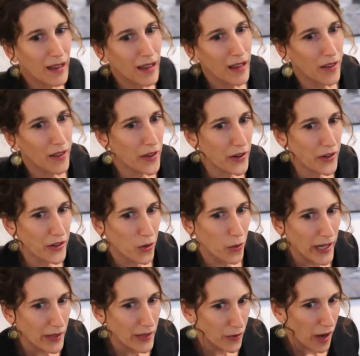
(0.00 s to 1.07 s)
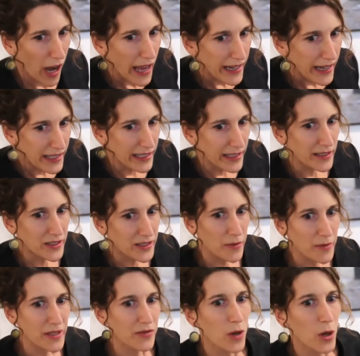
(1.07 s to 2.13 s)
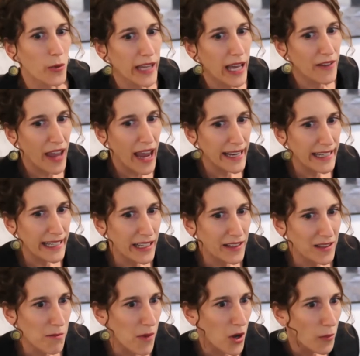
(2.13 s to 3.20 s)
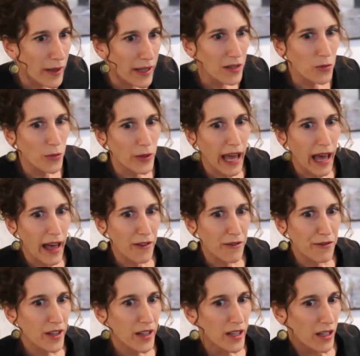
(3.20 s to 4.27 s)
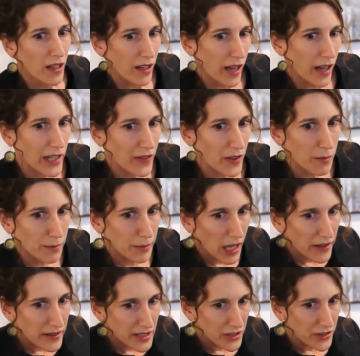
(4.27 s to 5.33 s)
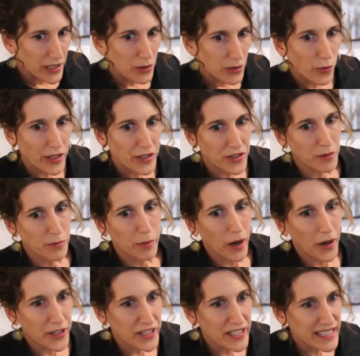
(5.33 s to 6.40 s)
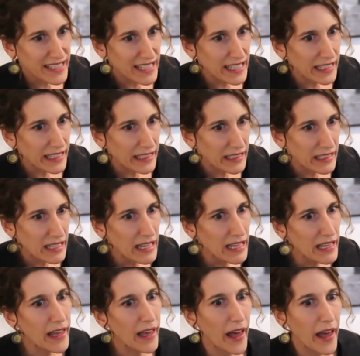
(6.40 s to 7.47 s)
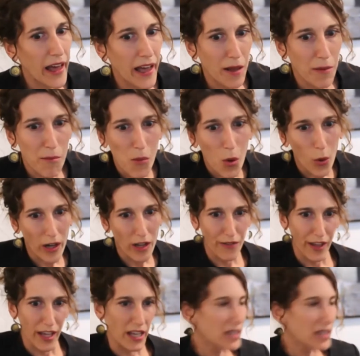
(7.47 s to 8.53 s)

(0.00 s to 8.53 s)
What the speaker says: There's quite a variety in terms of what we have hanging at the moment. We have kind of a blustery winter barn scene, more of a